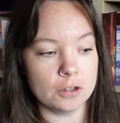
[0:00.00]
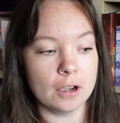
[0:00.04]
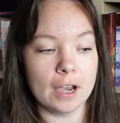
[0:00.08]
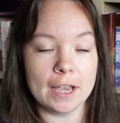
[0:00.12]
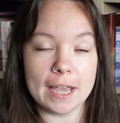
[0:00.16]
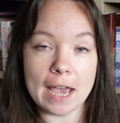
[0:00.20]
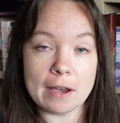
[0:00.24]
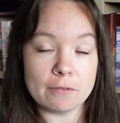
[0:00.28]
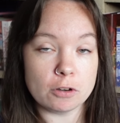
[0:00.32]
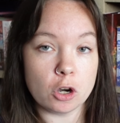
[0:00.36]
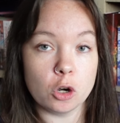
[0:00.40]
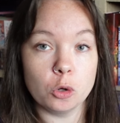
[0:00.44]
I
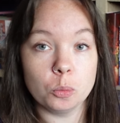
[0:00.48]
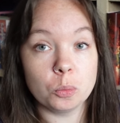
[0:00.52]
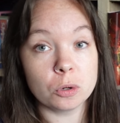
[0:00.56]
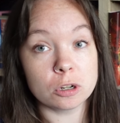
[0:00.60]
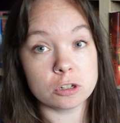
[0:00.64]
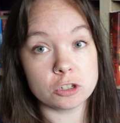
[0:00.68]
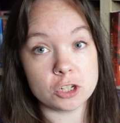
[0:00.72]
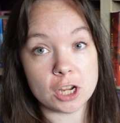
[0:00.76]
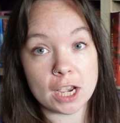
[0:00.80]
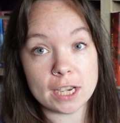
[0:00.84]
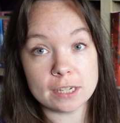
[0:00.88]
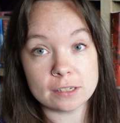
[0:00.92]
have a whole
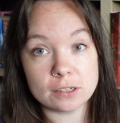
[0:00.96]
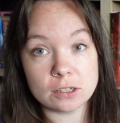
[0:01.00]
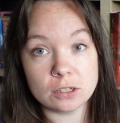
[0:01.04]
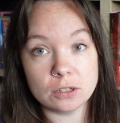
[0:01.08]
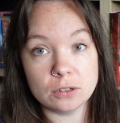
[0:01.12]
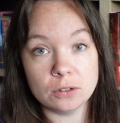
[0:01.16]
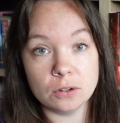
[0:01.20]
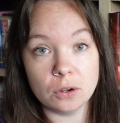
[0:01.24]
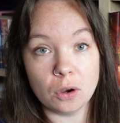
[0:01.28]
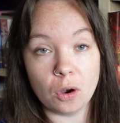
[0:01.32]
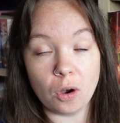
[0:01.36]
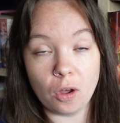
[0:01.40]
project
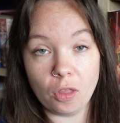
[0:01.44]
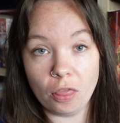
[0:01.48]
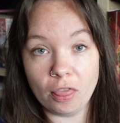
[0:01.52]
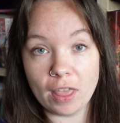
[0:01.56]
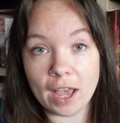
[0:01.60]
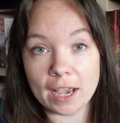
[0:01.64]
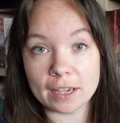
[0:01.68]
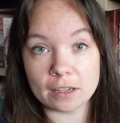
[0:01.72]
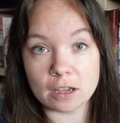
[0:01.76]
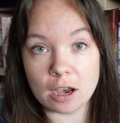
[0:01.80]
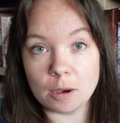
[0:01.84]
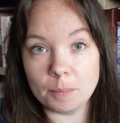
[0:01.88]
on
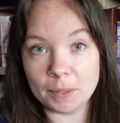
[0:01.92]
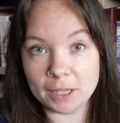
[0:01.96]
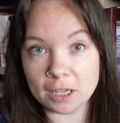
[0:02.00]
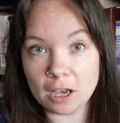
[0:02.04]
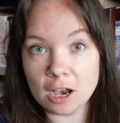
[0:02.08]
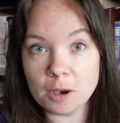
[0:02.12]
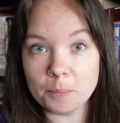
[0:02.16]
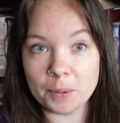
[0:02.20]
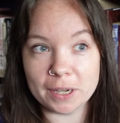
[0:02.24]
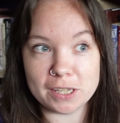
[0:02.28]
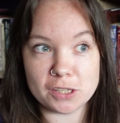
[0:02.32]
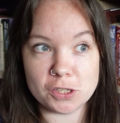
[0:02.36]
that coming
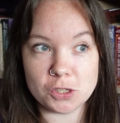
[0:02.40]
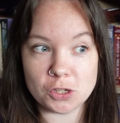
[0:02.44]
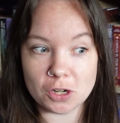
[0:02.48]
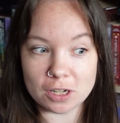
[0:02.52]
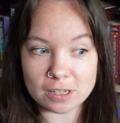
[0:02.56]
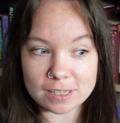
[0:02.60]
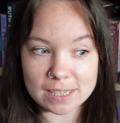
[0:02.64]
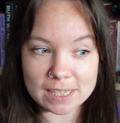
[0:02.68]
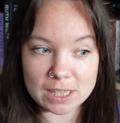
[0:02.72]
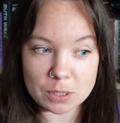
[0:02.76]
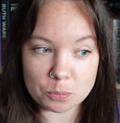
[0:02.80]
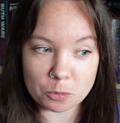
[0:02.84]
up. I
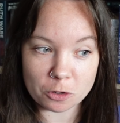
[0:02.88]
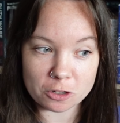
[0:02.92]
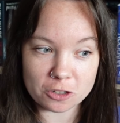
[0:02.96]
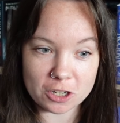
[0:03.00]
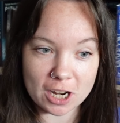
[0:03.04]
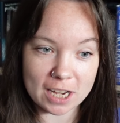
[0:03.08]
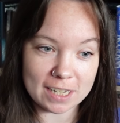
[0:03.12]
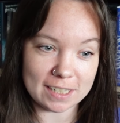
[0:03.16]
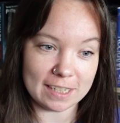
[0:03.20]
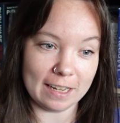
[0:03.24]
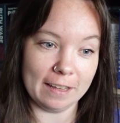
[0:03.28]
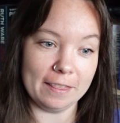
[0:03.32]
started the
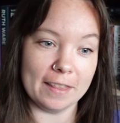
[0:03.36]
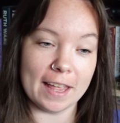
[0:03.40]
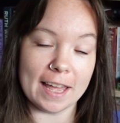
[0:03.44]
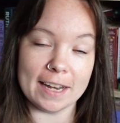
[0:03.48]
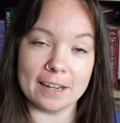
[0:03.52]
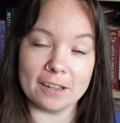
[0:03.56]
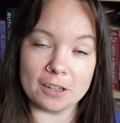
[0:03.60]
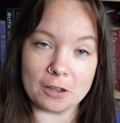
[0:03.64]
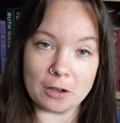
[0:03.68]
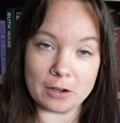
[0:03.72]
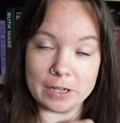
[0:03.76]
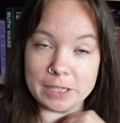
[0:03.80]
project and then
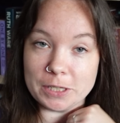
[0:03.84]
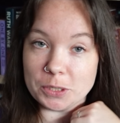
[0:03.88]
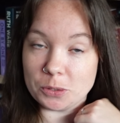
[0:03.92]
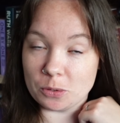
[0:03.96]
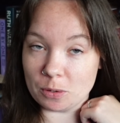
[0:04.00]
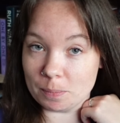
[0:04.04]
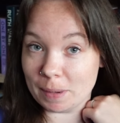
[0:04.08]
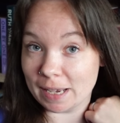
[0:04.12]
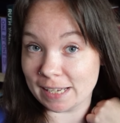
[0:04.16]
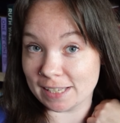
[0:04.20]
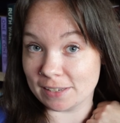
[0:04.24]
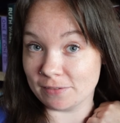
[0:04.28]
I got into
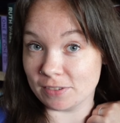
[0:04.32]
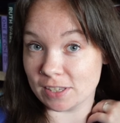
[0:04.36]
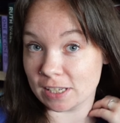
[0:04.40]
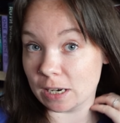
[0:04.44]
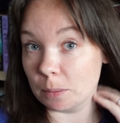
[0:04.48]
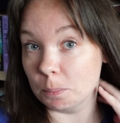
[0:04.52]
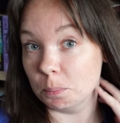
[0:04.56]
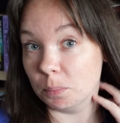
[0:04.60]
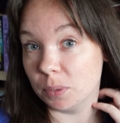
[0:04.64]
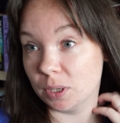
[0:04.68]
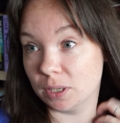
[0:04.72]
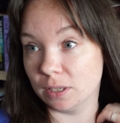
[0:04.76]
a massive
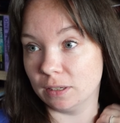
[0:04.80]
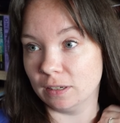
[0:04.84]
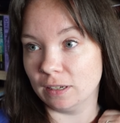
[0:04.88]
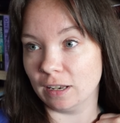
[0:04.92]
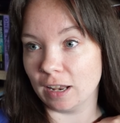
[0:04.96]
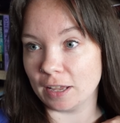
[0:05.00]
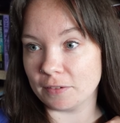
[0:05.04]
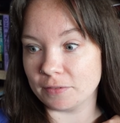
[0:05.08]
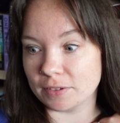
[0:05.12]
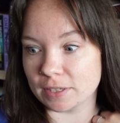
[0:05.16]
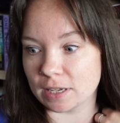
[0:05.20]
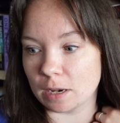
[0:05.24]
slump,
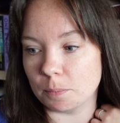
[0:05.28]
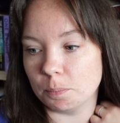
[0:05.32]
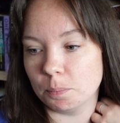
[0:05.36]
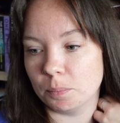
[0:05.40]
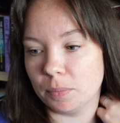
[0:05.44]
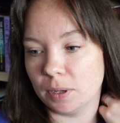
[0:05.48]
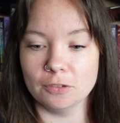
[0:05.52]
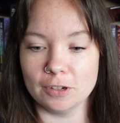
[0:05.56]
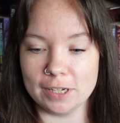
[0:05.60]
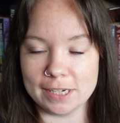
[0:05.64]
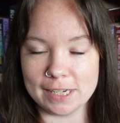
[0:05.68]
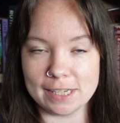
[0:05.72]
life
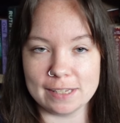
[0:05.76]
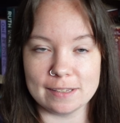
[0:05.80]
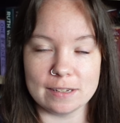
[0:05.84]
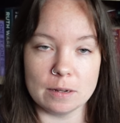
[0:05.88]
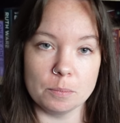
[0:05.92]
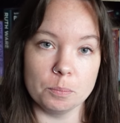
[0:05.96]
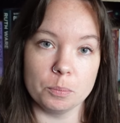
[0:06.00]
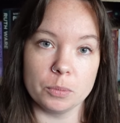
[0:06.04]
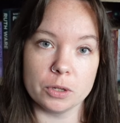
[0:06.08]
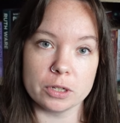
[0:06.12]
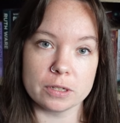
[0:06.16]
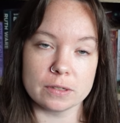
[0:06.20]
slump, reading
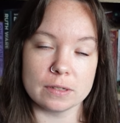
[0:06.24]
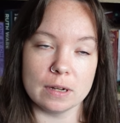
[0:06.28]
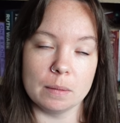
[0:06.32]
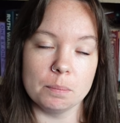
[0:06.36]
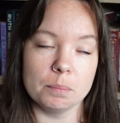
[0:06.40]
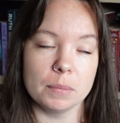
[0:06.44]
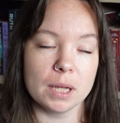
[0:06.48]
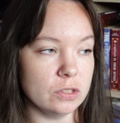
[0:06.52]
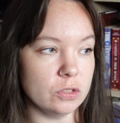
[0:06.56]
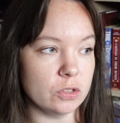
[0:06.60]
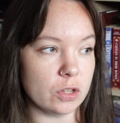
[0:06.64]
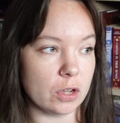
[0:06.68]
slump, book
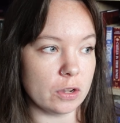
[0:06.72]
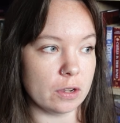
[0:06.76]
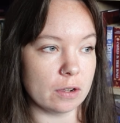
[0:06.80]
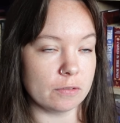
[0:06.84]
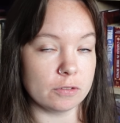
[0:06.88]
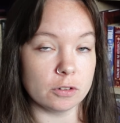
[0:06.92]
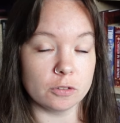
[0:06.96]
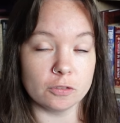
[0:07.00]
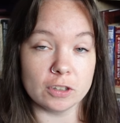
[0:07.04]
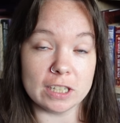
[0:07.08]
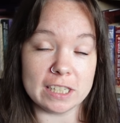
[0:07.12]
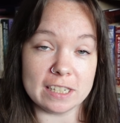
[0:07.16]
slump. So I've
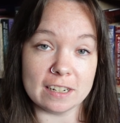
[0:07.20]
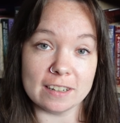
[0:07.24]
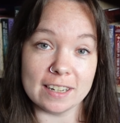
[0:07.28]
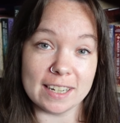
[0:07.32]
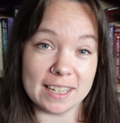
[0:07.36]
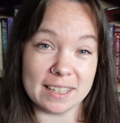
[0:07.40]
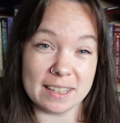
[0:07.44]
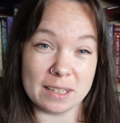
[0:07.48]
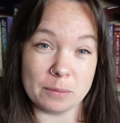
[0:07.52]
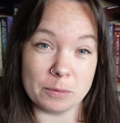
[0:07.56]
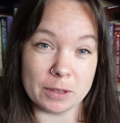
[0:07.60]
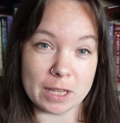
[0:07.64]
not really done
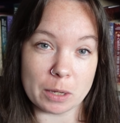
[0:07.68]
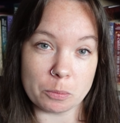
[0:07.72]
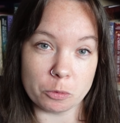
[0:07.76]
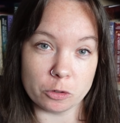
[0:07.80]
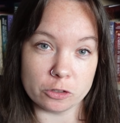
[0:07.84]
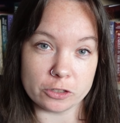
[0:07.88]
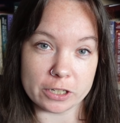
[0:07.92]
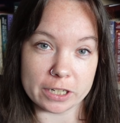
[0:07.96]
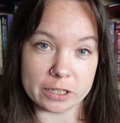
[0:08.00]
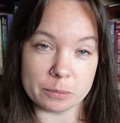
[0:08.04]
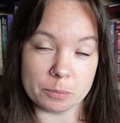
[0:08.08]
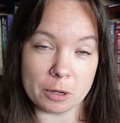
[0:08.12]
anything with that
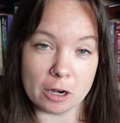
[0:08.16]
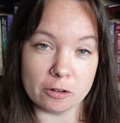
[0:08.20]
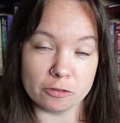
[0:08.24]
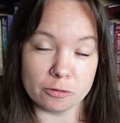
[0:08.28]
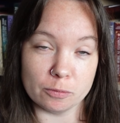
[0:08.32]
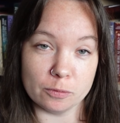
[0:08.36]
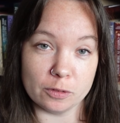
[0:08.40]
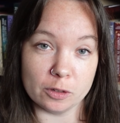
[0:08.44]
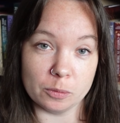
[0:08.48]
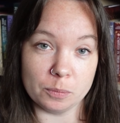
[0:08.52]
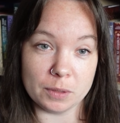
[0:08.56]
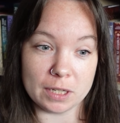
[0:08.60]
project apart
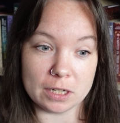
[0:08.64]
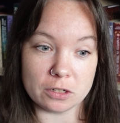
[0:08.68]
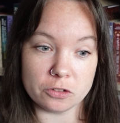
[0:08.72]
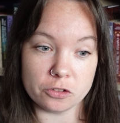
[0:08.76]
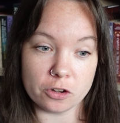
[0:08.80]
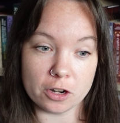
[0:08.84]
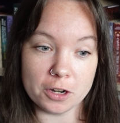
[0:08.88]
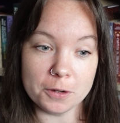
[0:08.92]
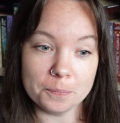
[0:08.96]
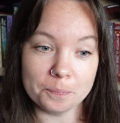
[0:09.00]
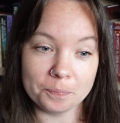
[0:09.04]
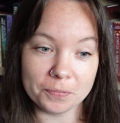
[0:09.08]
from film the
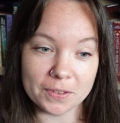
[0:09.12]
intro.